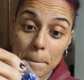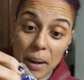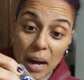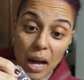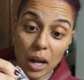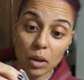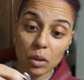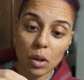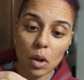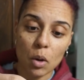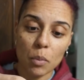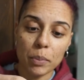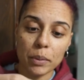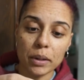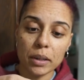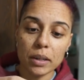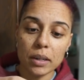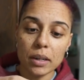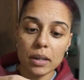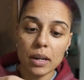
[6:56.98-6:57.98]
bottle
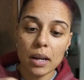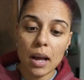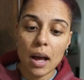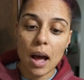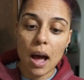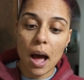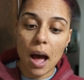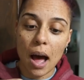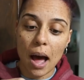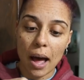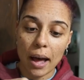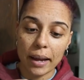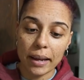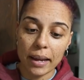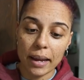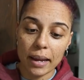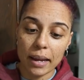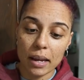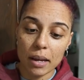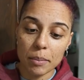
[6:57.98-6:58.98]
opener. I
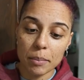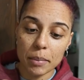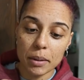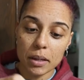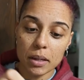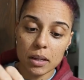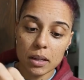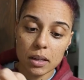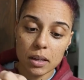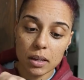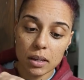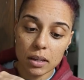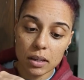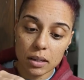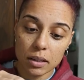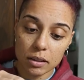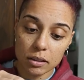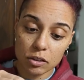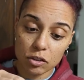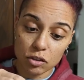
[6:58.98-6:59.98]
am
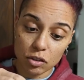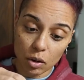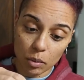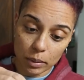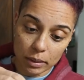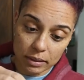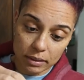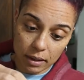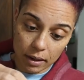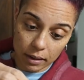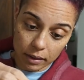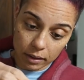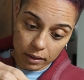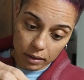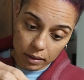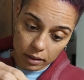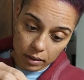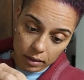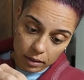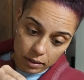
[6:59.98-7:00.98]
so
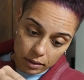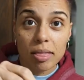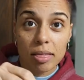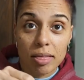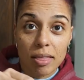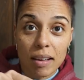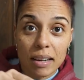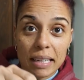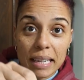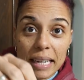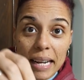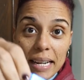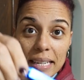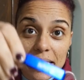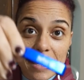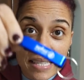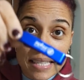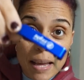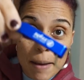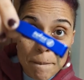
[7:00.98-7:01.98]
excited. Look, it
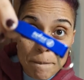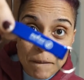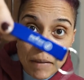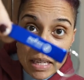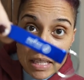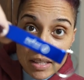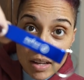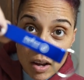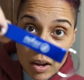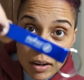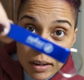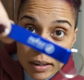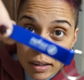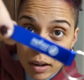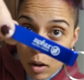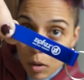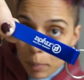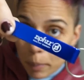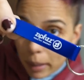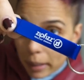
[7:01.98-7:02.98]
has zippers on
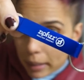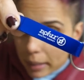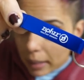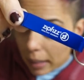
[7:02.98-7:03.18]
it. Oh my